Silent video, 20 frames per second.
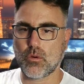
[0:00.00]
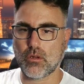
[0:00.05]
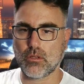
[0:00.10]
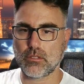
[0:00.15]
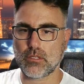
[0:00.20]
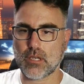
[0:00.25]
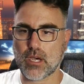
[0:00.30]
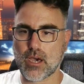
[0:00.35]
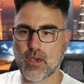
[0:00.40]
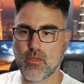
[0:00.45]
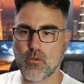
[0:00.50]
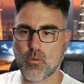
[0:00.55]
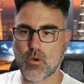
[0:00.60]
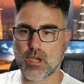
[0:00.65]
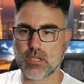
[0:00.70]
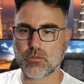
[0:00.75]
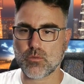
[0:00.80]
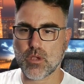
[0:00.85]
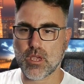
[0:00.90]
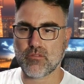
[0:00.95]
otherwise we
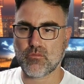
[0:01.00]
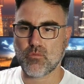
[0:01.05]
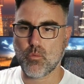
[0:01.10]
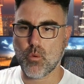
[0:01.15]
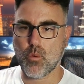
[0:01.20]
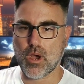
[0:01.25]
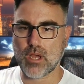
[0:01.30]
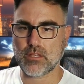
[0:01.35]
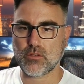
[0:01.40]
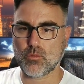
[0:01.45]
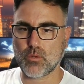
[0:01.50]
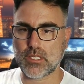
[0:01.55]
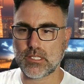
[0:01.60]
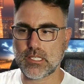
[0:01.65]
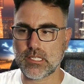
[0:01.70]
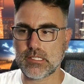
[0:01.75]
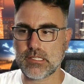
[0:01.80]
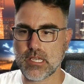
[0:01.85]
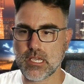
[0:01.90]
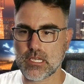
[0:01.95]
have
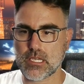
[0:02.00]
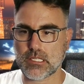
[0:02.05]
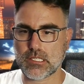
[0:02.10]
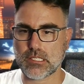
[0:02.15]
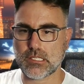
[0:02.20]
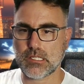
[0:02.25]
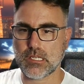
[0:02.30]
126